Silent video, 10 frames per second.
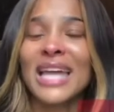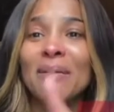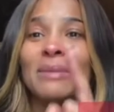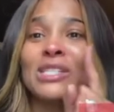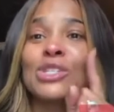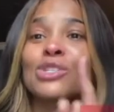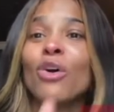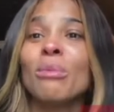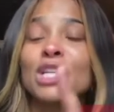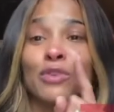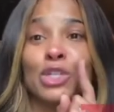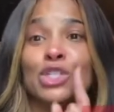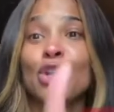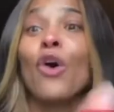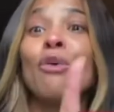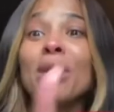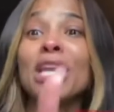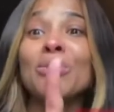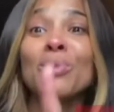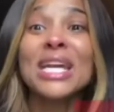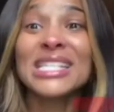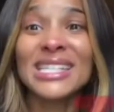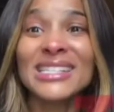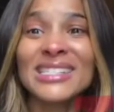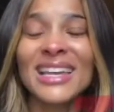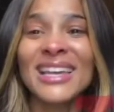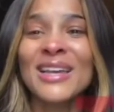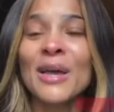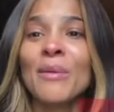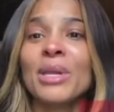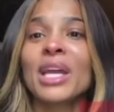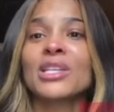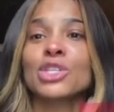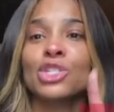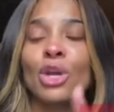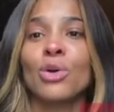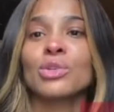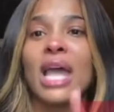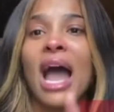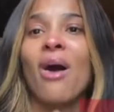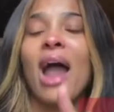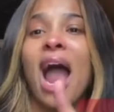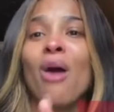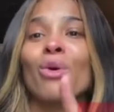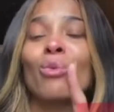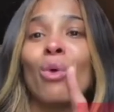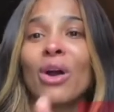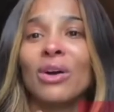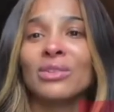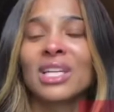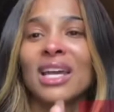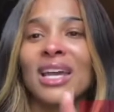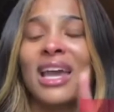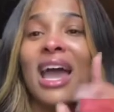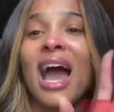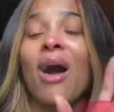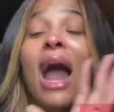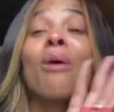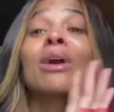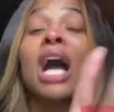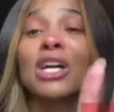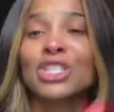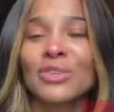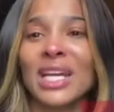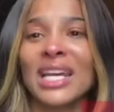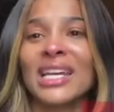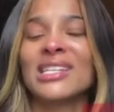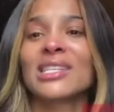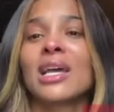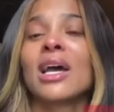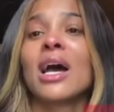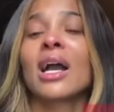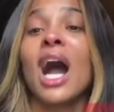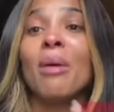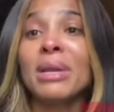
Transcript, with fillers: they are the ones rejoicing, man. You rejoicing because uh, your enemy was just declared your